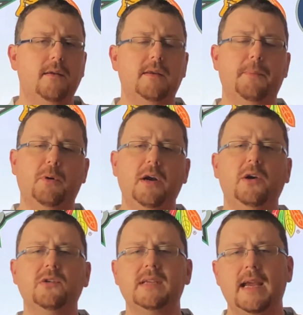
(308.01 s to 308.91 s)
The
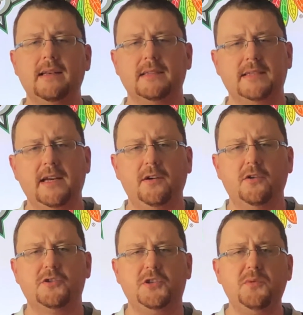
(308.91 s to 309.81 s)
Predators and the
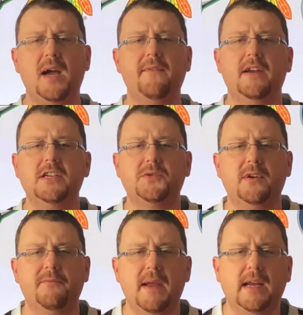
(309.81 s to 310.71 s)
Senators do have a
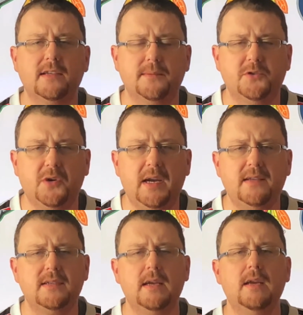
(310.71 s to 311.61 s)
history of making some
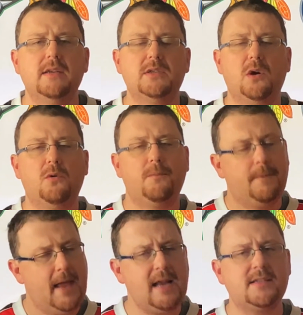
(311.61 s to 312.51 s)
trades
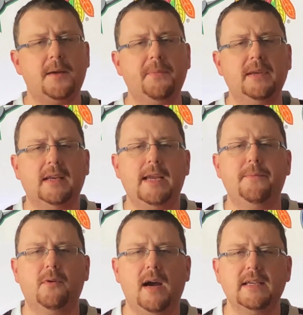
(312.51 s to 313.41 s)
so that's something to
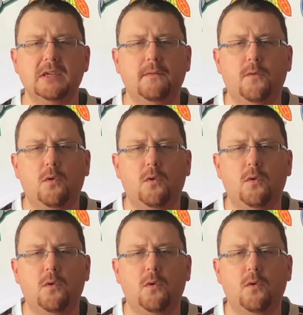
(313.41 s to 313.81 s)
keep your eyes out